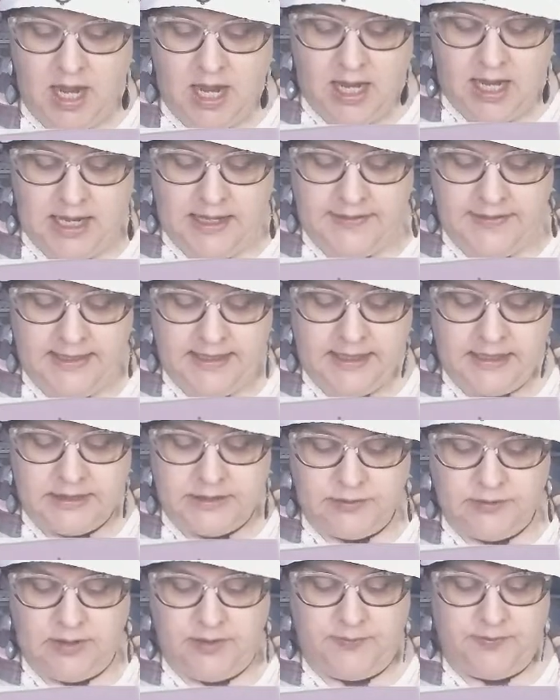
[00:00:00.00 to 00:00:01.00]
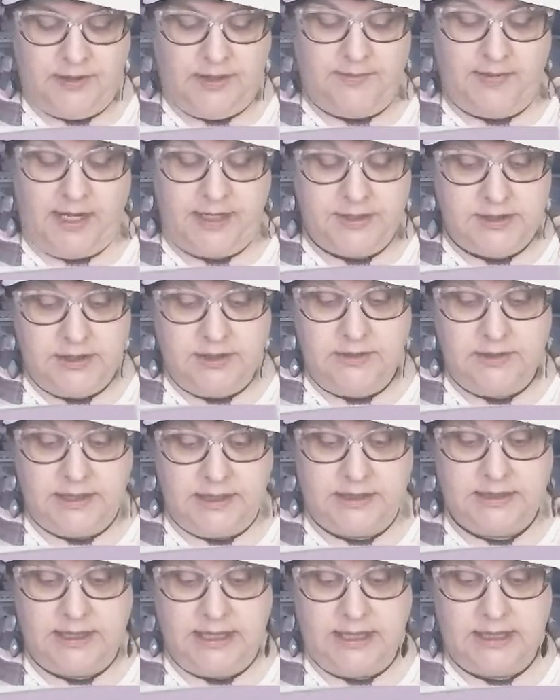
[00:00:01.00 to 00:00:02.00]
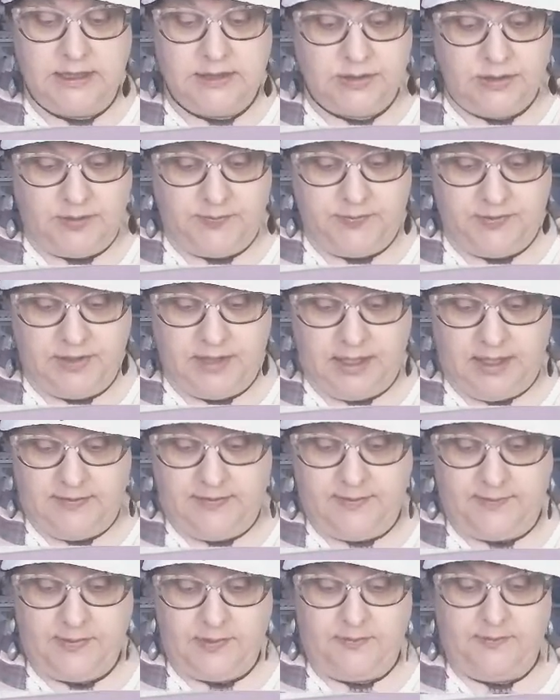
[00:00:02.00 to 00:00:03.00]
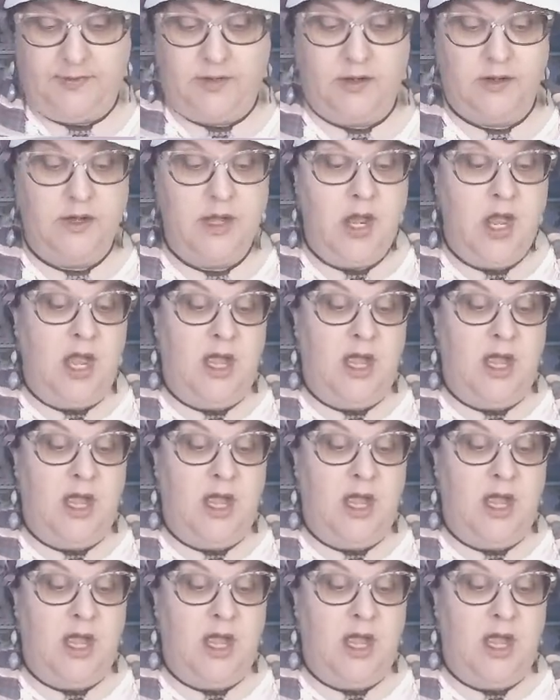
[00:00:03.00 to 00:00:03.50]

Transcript: I think it's really pretty, but I do just think it's really pretty on the purple.